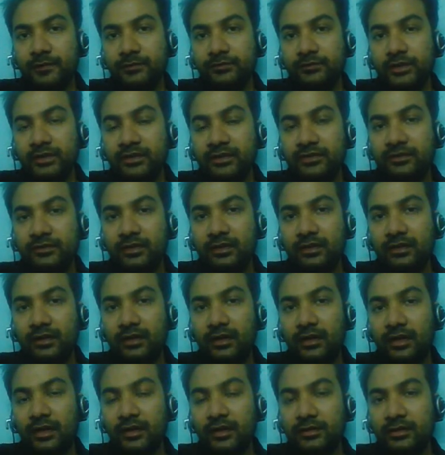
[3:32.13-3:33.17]
apart from this,
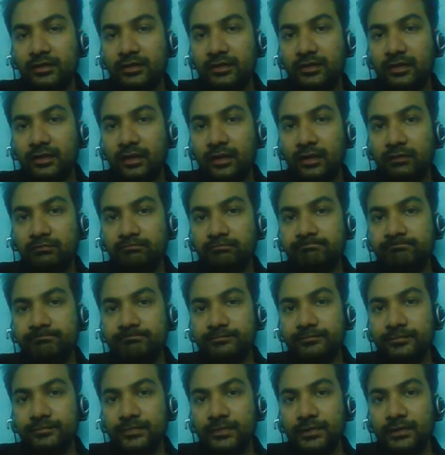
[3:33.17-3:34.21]
there are other
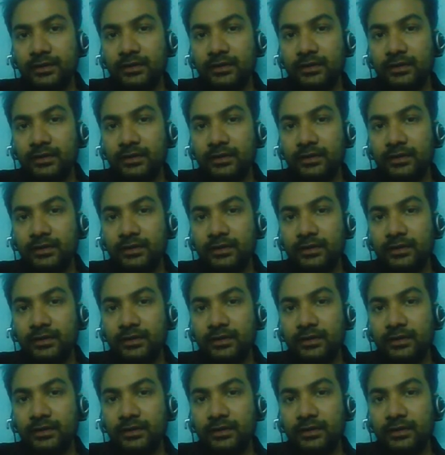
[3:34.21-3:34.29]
